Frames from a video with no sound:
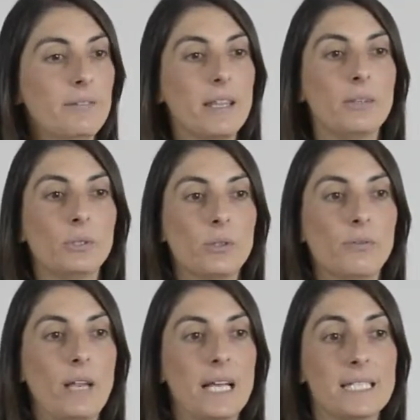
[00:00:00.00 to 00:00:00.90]
In
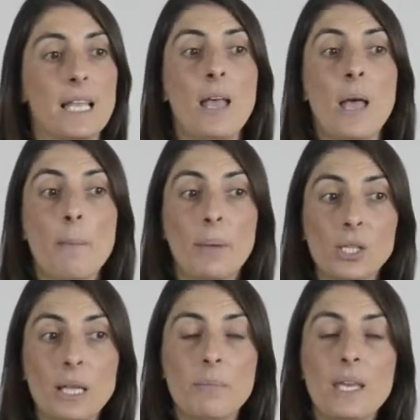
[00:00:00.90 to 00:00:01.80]
short, the
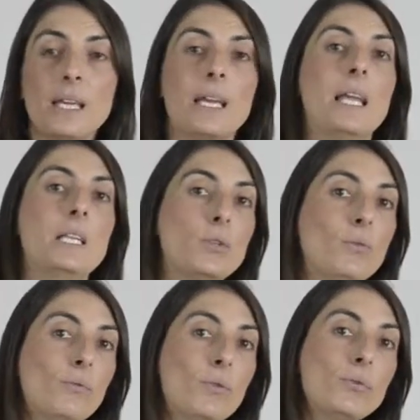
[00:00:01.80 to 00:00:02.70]
ISO has
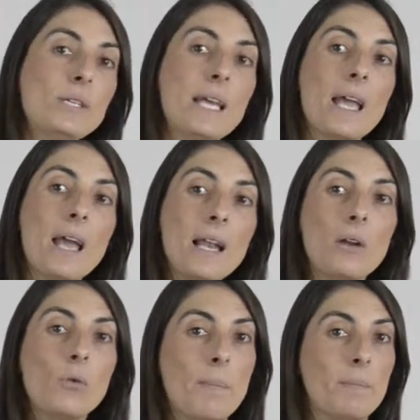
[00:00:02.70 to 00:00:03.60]
an influence on the
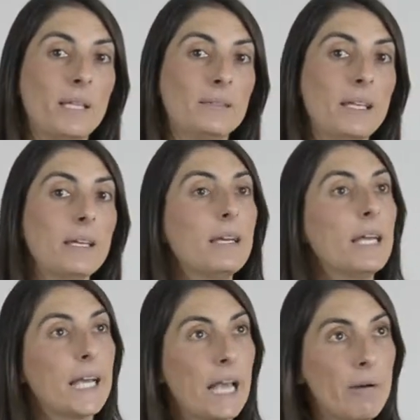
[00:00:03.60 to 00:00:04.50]
relative power of
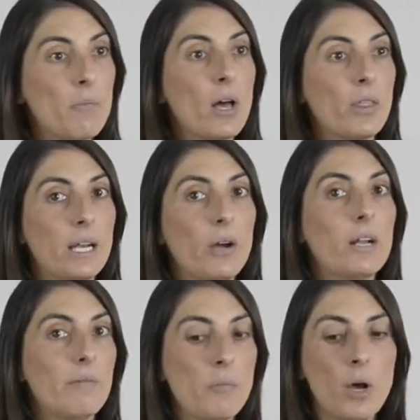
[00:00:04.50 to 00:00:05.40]
the flash, but
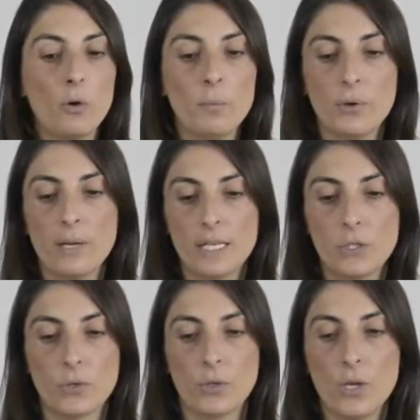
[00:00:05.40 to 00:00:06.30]
it also
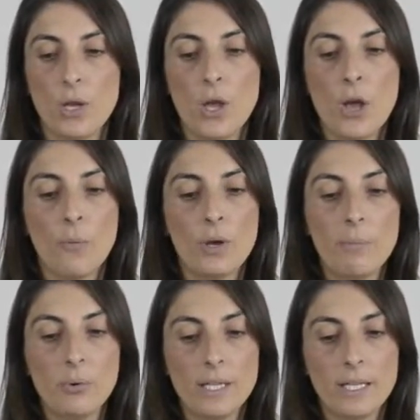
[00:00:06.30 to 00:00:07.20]
affects the ambient
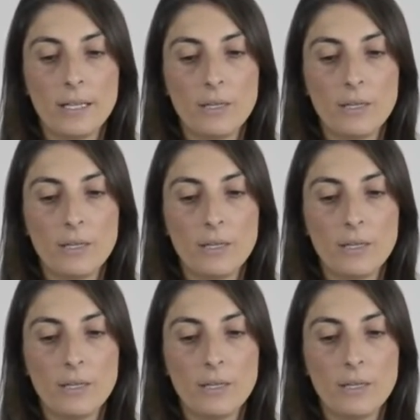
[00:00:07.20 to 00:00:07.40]
lighting.